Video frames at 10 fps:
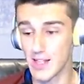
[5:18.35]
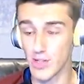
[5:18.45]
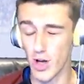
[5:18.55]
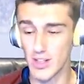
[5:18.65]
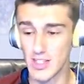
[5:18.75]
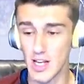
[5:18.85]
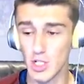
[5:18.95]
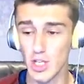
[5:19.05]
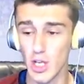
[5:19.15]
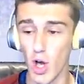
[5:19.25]
So
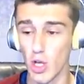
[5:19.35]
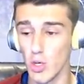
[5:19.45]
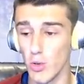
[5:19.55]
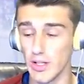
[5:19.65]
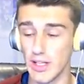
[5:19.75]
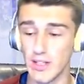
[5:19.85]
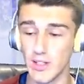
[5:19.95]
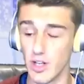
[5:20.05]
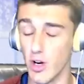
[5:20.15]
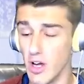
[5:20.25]
essentially, all you will need to
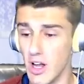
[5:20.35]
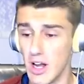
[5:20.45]
do